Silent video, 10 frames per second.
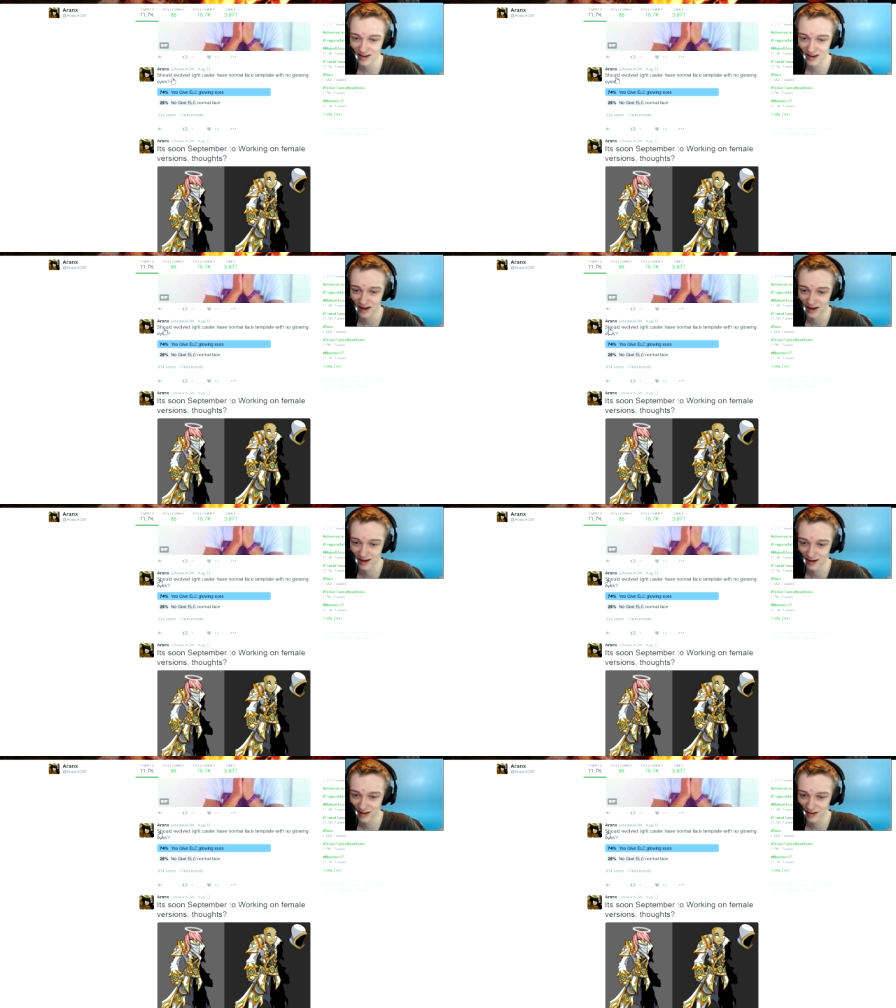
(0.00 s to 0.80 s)

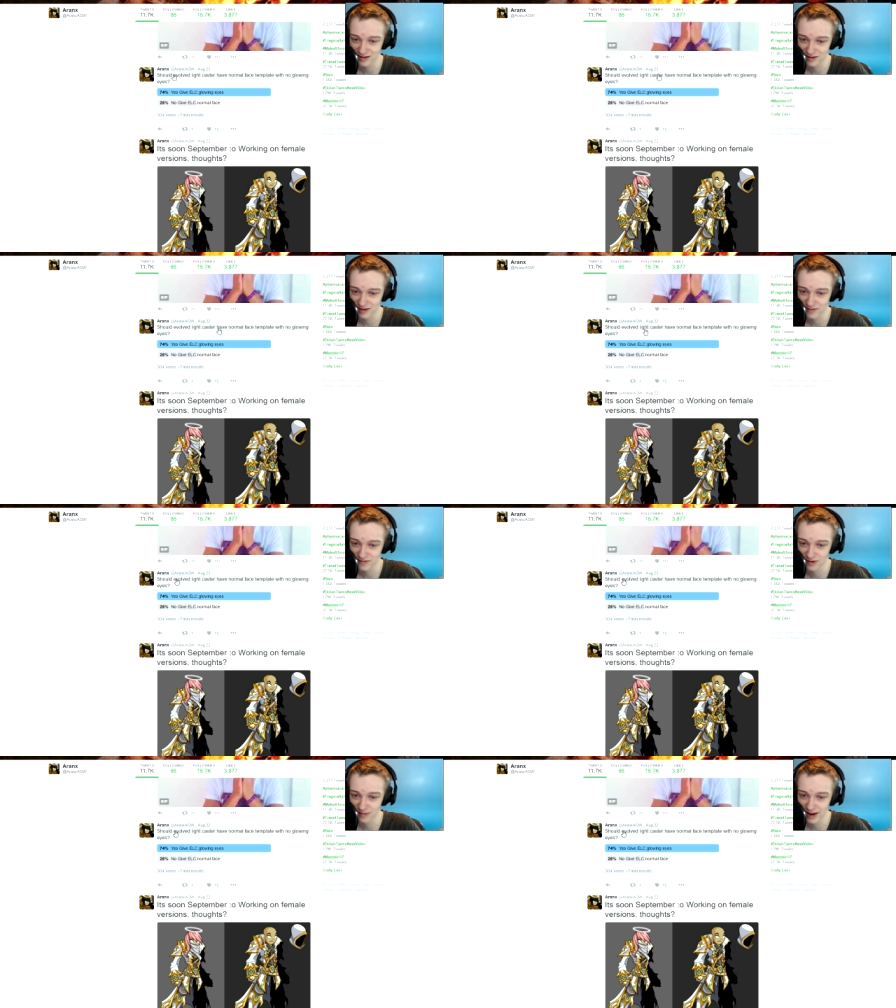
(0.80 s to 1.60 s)
Uh, its
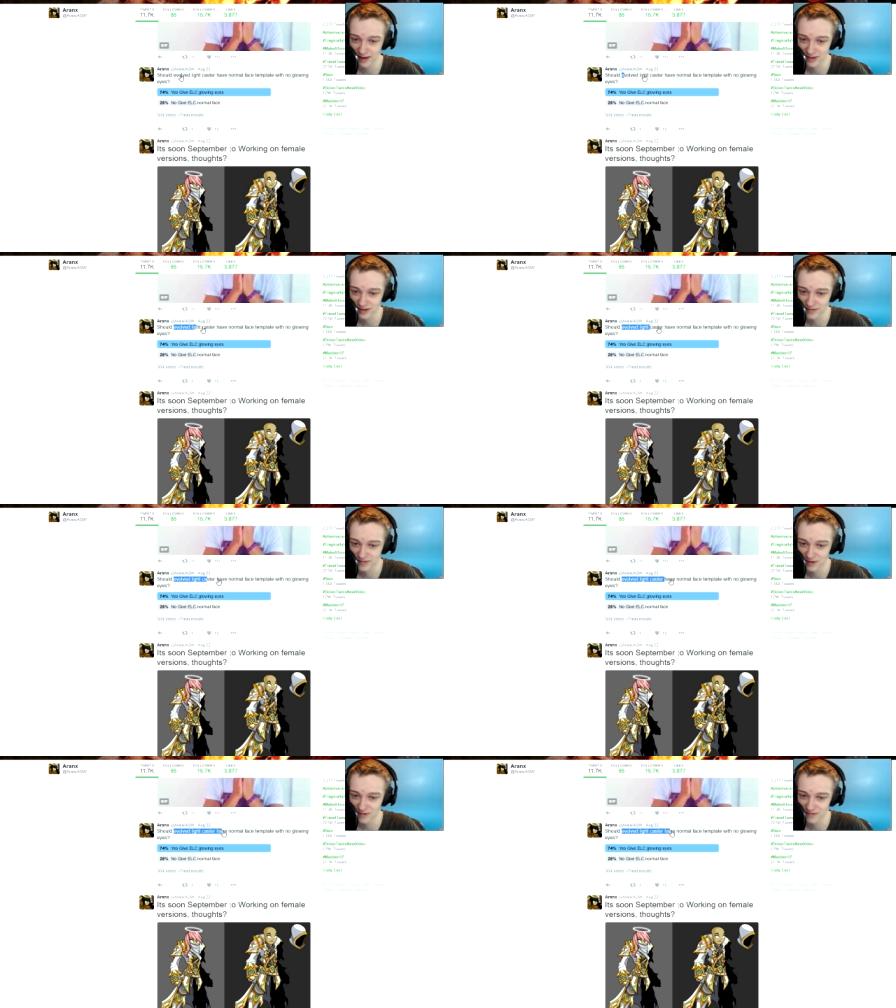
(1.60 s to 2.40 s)
confirmed name is
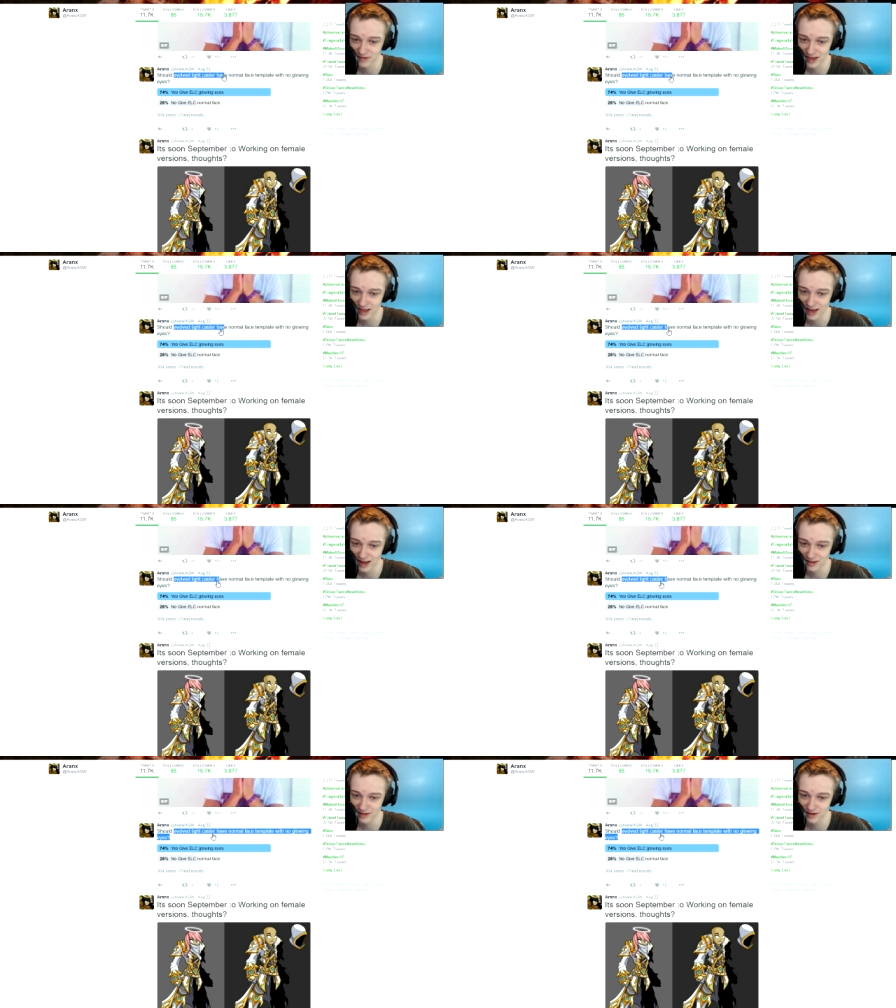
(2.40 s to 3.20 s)
Evolve
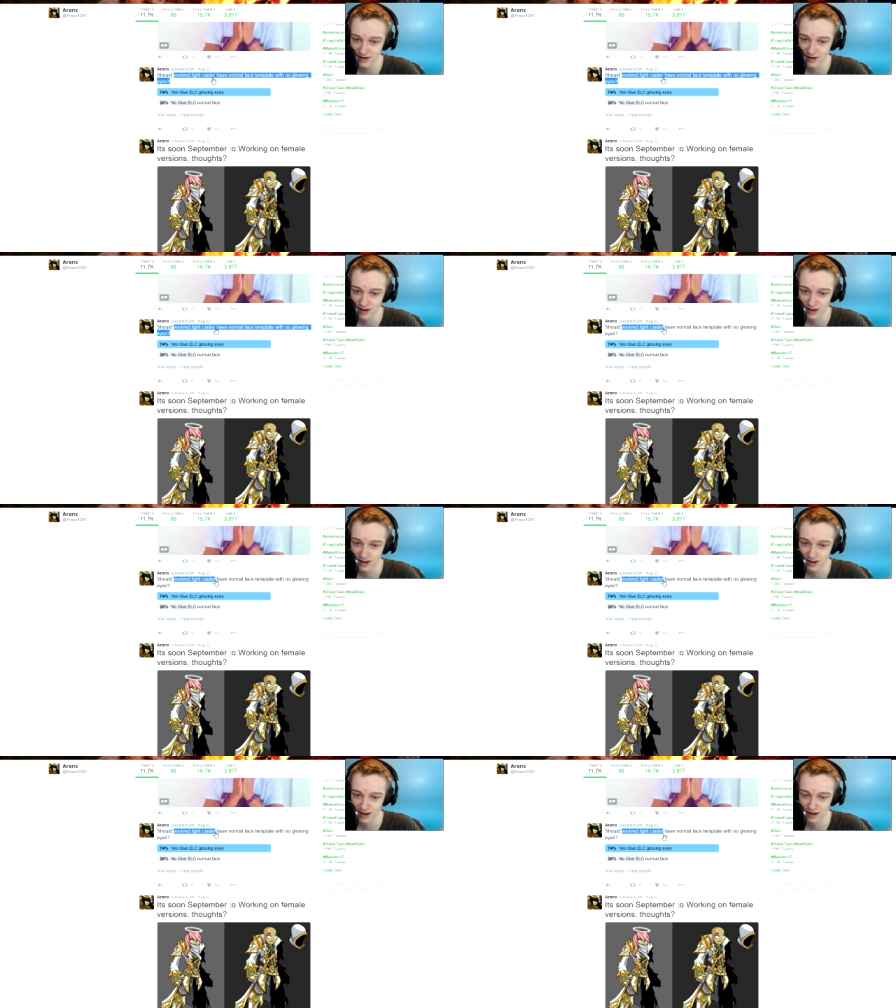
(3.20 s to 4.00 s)
Lightcaster.
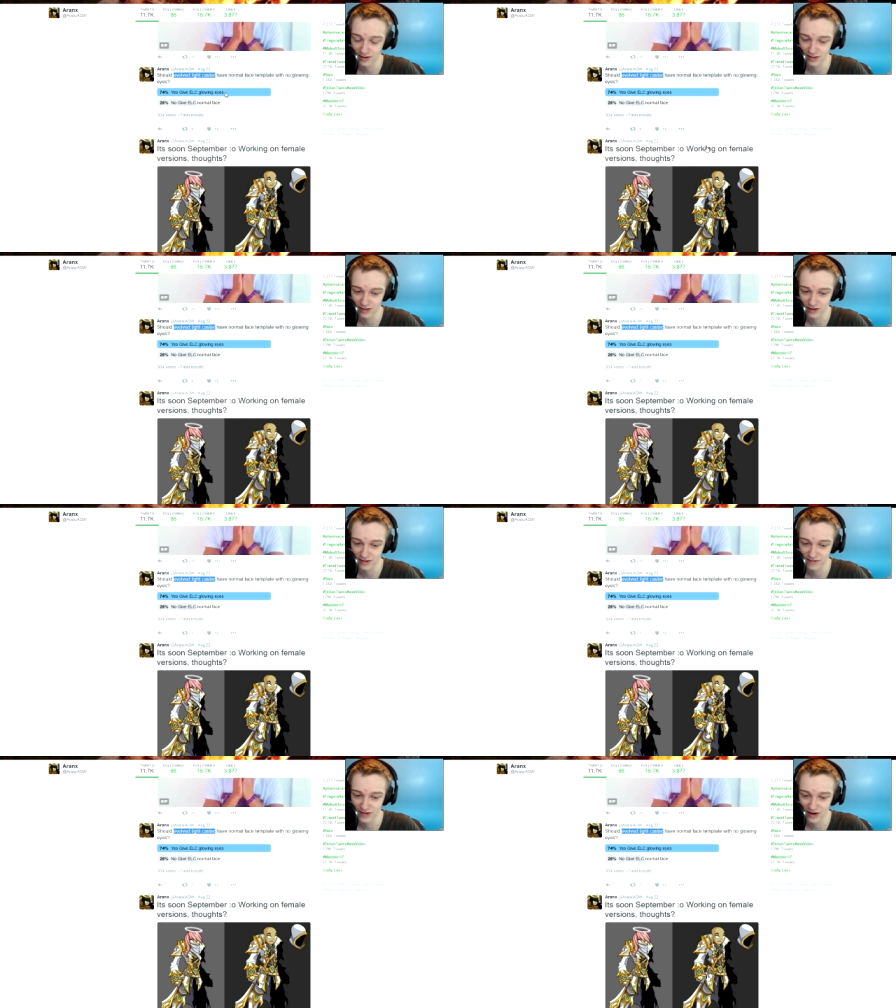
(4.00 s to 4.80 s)
Uh, looks
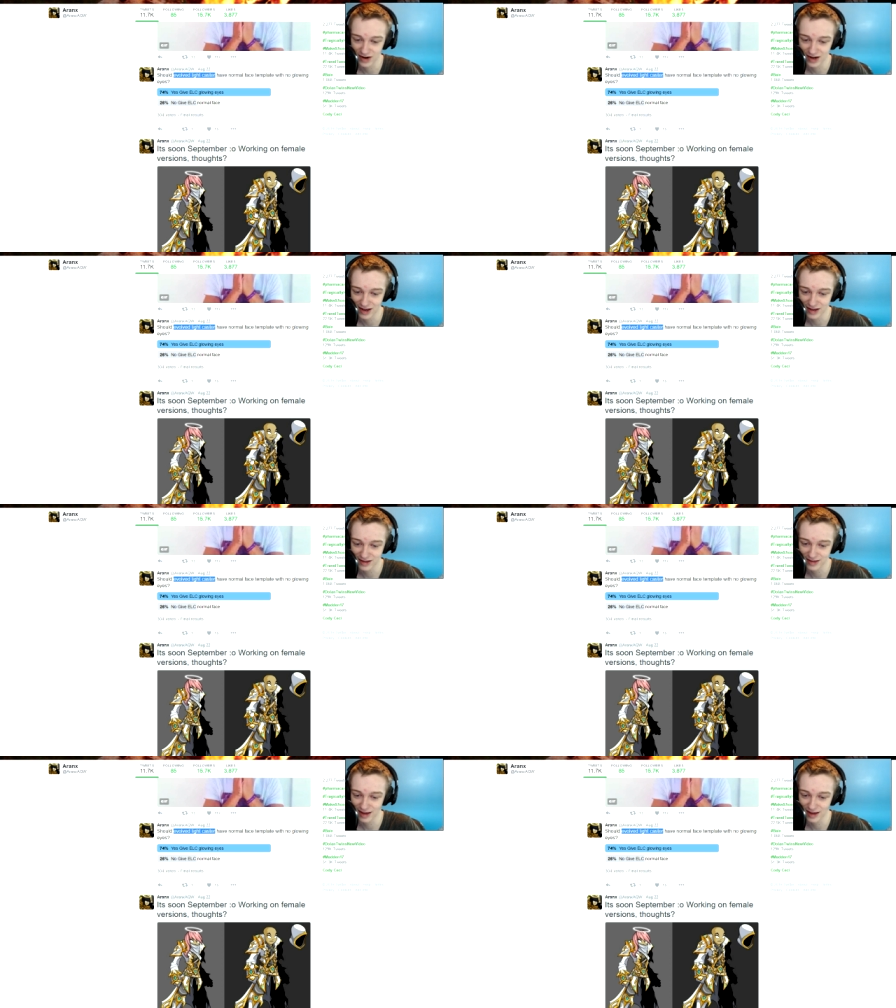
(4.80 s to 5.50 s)
very nice.